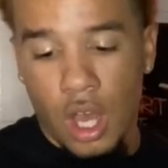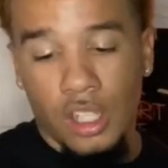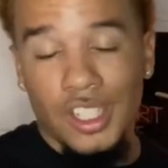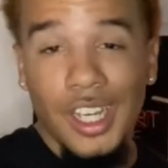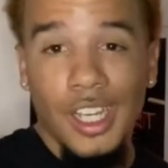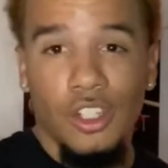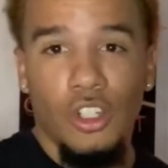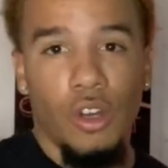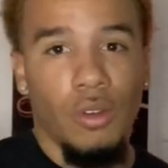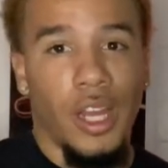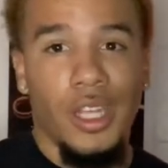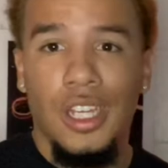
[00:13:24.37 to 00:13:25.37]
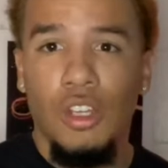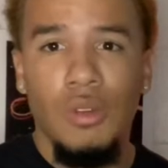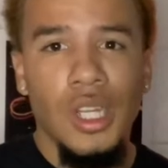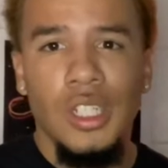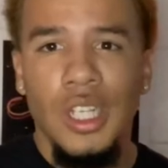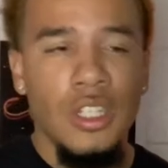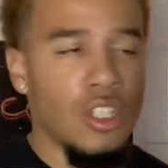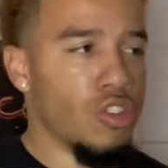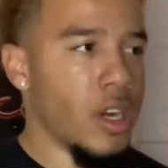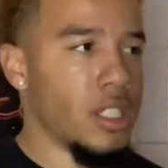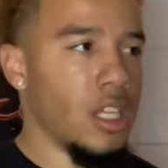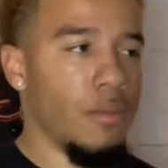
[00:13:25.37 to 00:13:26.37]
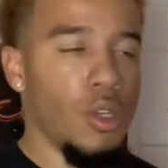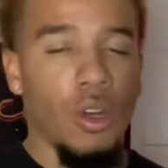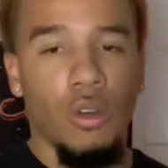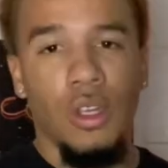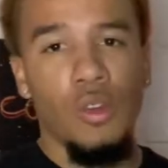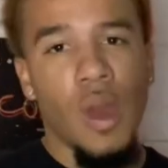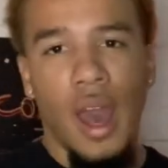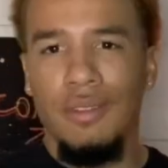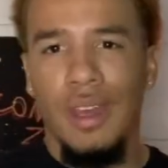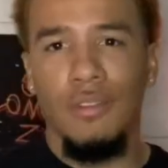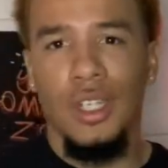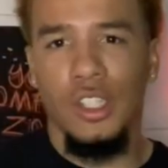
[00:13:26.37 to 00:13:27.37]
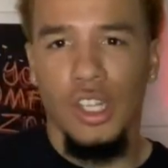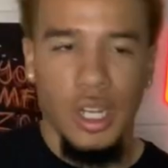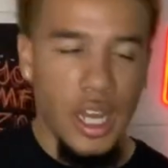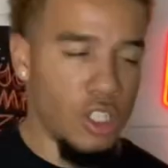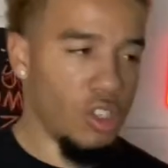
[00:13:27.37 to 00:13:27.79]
Jeans, you know, like I said, you need jeans to dress up, you know, you have to have jeans in your collection.